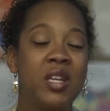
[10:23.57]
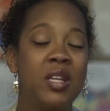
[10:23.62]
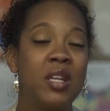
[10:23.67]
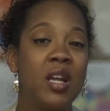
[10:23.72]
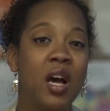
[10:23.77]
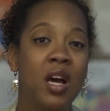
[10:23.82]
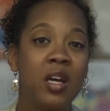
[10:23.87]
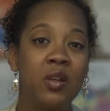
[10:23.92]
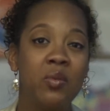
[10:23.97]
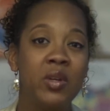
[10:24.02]
in
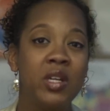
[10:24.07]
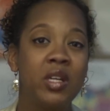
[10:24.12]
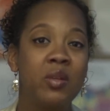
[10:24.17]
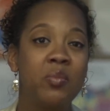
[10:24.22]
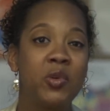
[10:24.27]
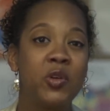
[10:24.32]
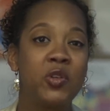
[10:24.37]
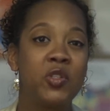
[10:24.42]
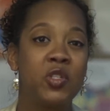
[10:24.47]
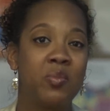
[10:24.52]

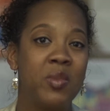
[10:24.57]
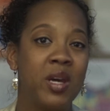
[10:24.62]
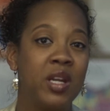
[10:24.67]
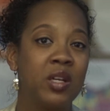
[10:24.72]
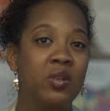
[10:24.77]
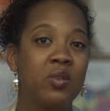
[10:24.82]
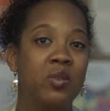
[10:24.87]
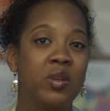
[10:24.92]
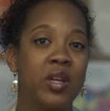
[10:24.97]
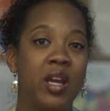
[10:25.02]
unreimbursed
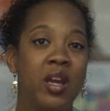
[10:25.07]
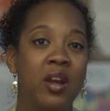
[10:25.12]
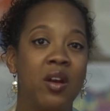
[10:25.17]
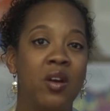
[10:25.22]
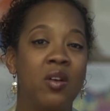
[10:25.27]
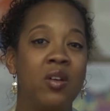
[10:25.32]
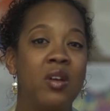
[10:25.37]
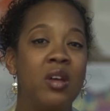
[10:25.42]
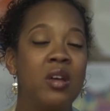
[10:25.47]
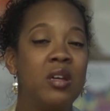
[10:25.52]
medical care